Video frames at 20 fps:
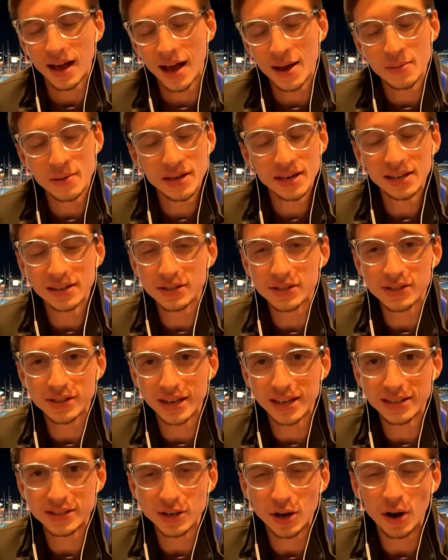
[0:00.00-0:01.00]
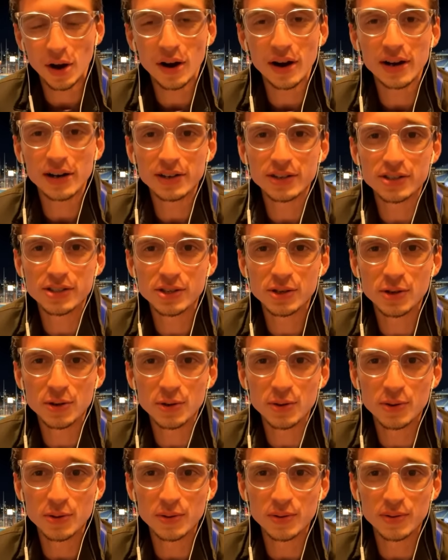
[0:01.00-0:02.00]
I mean, it's it's hard
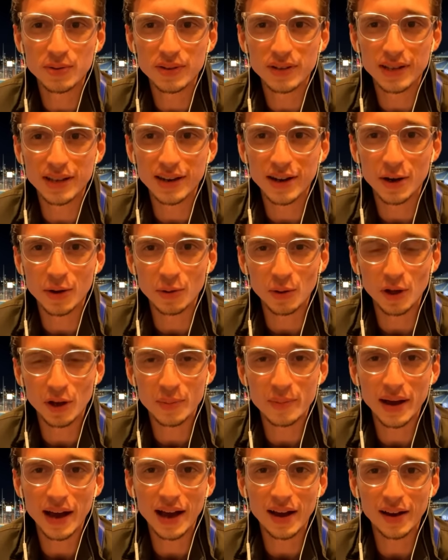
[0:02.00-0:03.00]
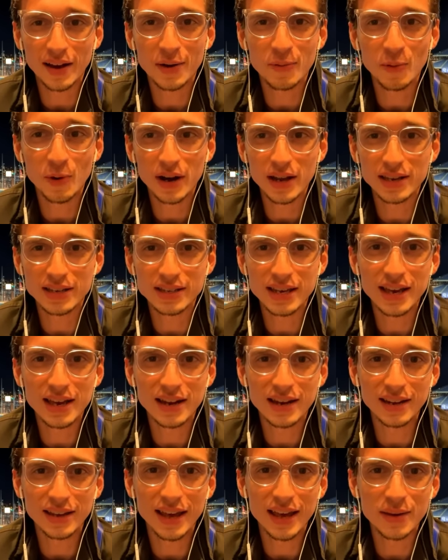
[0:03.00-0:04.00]
to, you know, look back on what he did
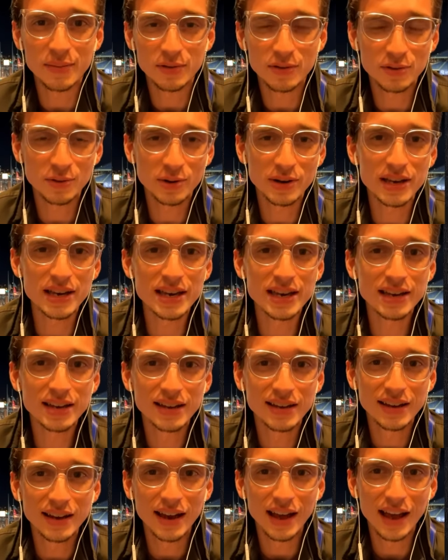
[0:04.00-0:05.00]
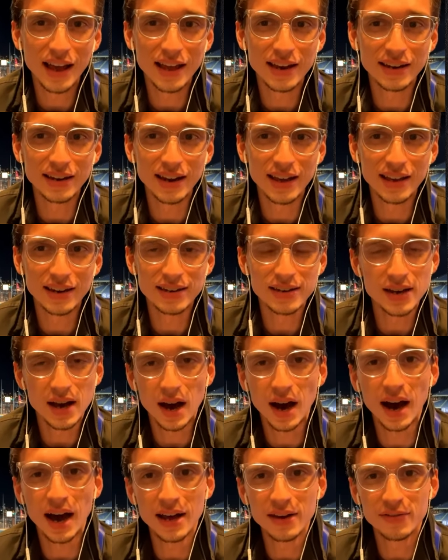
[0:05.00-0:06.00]
in Game Three and and
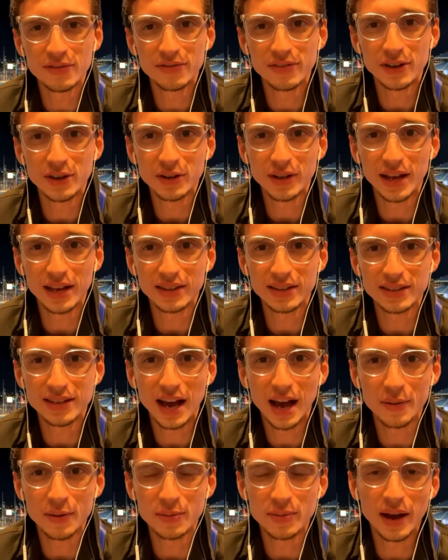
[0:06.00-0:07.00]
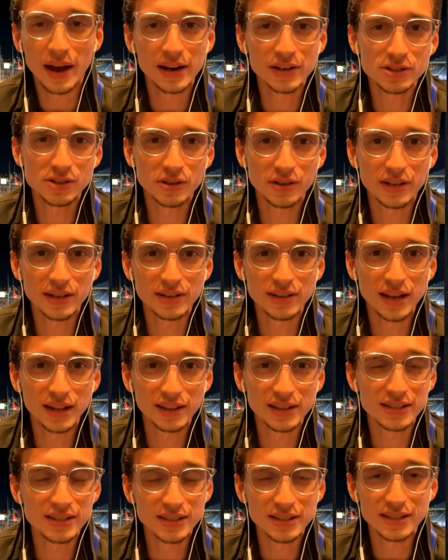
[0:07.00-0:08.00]
not feel like the Diamondbacks are in a, at
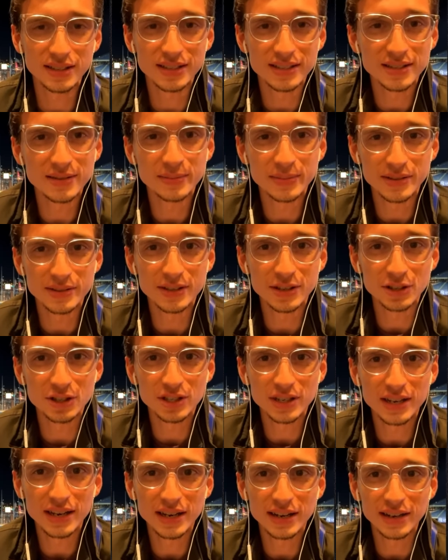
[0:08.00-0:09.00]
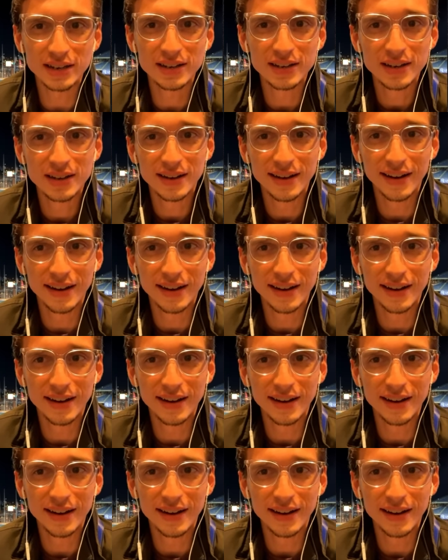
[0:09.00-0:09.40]
least a decent position here.